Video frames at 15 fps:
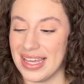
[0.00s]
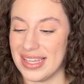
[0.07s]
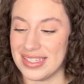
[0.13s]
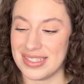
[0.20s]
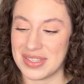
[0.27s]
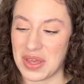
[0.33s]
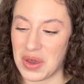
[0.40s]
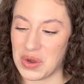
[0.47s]

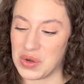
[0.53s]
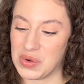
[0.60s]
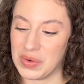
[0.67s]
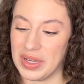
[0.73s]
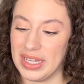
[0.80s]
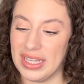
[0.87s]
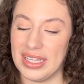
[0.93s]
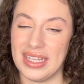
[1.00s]
So
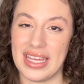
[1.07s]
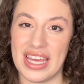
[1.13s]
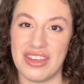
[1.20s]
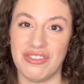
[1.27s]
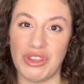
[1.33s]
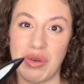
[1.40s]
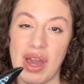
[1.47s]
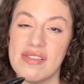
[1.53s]

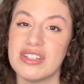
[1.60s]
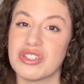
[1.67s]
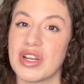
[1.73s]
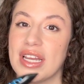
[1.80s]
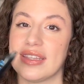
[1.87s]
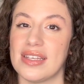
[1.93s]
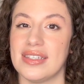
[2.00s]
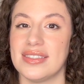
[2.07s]
if you haven't
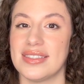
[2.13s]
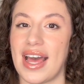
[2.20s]
tried this,